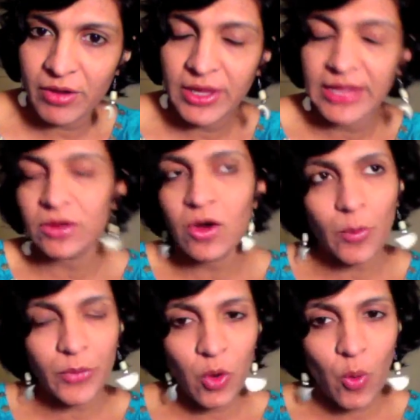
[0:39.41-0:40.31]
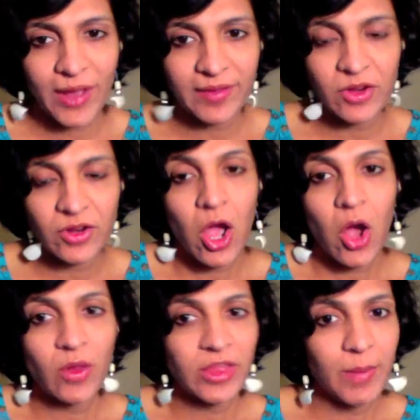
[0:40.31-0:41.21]
either Homeoquest or
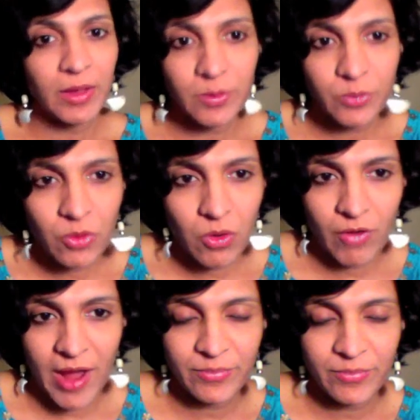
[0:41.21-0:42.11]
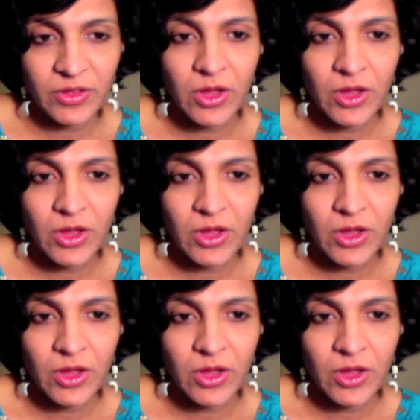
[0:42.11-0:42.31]
some other programs.